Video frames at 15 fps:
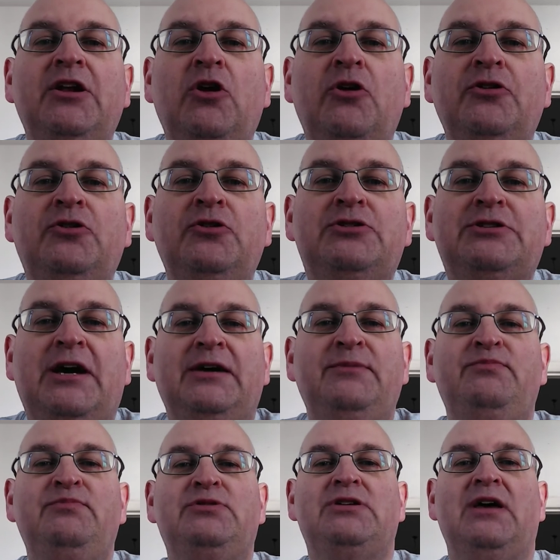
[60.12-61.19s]
a lot of good
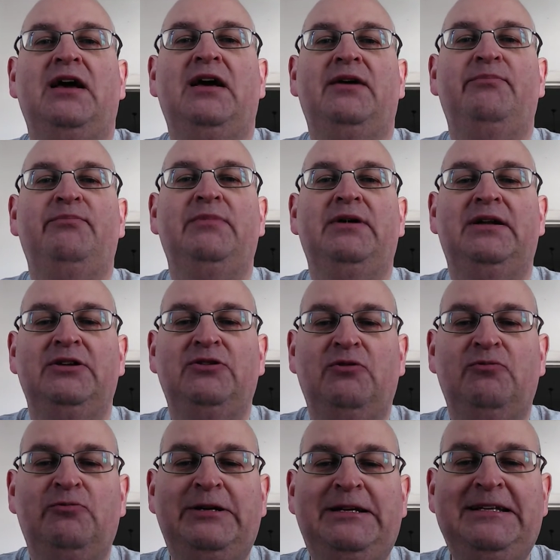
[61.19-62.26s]
times, um, and I
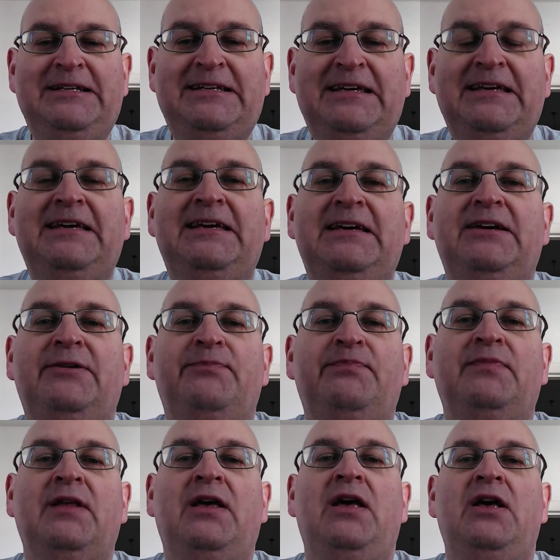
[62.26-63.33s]
don't really care.
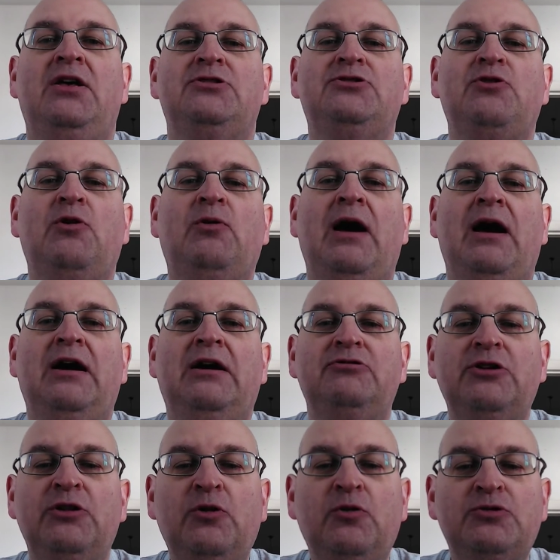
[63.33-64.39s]
So, out
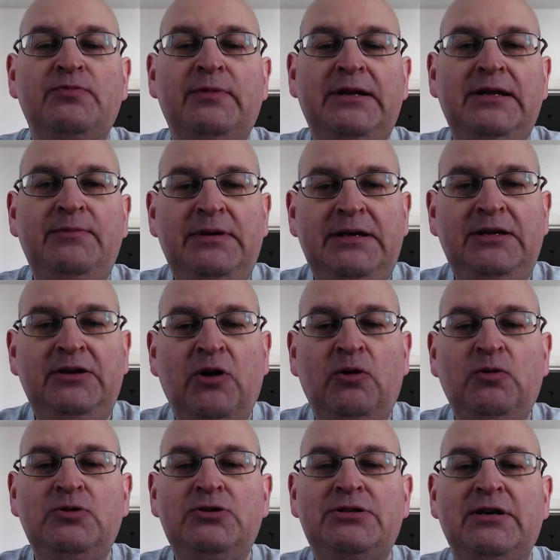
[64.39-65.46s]
of those mini
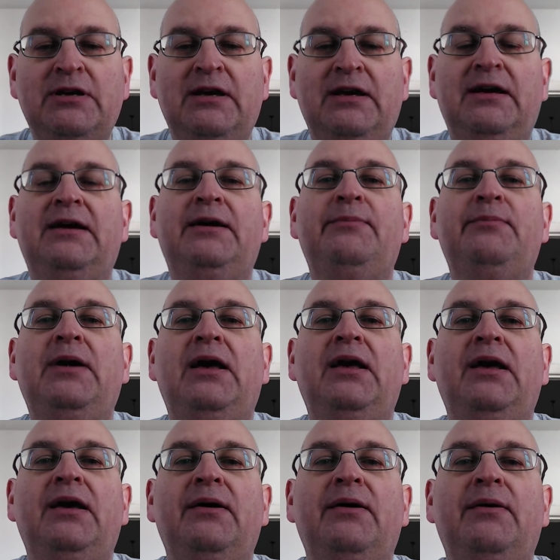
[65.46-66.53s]
beanos, um,
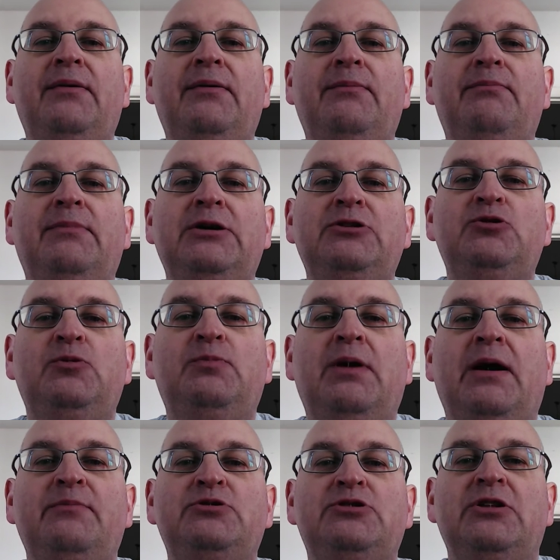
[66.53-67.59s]
my two
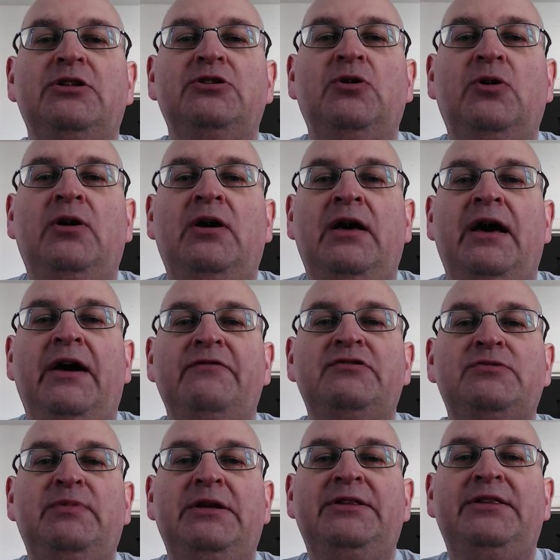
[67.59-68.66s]
pubs of the year, I've
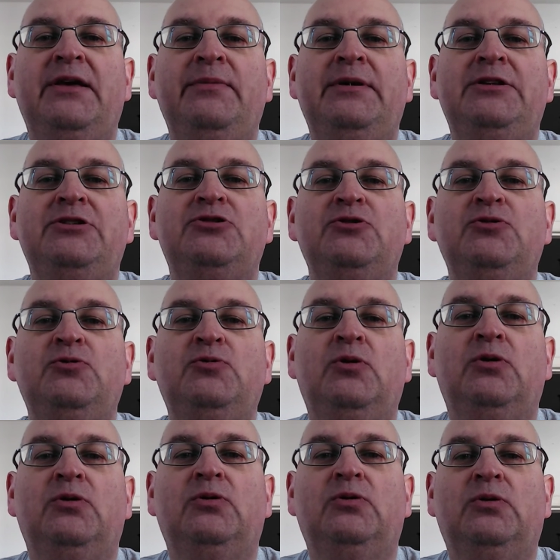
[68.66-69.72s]
split them into
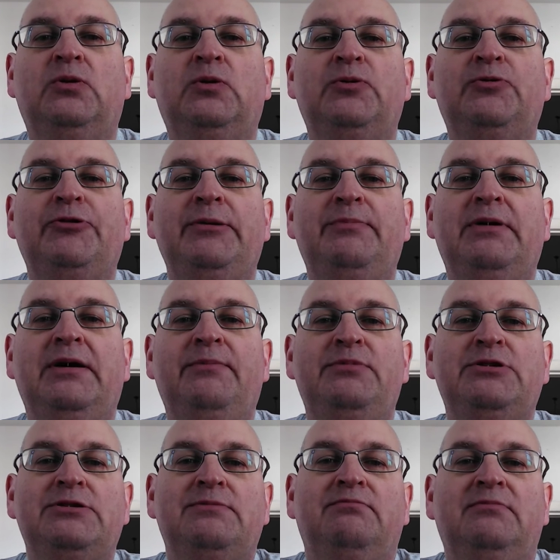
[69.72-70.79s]
ordinary
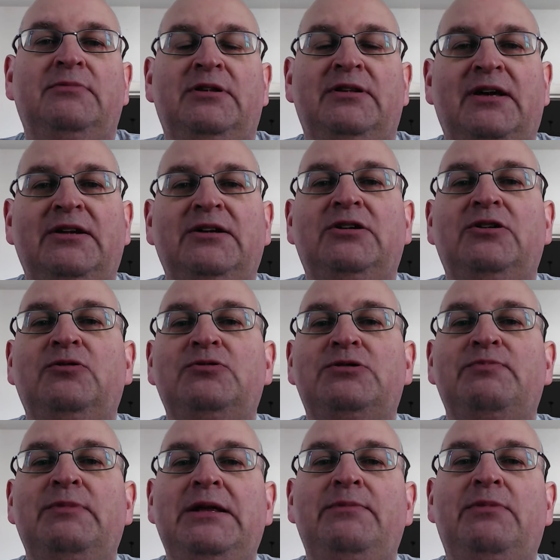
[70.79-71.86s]
pubs, that includes
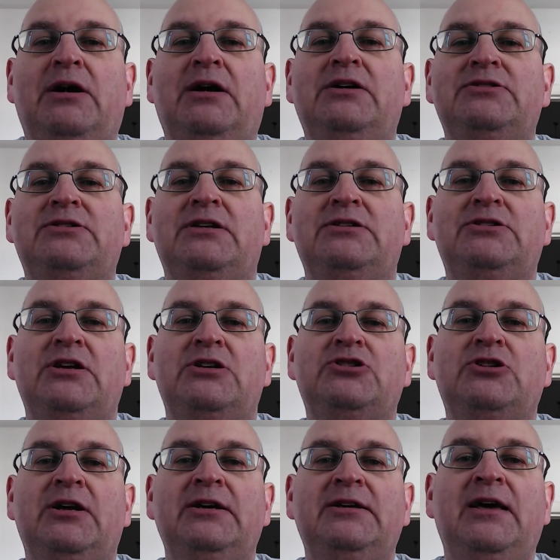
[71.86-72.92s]
mini bars and such
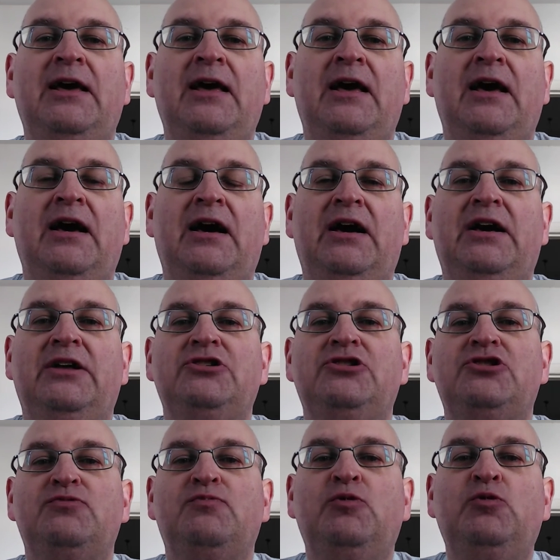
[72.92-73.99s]
like, and
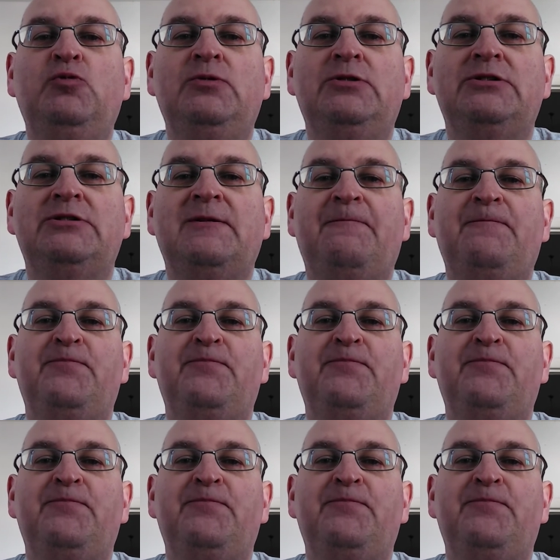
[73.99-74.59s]
spoons.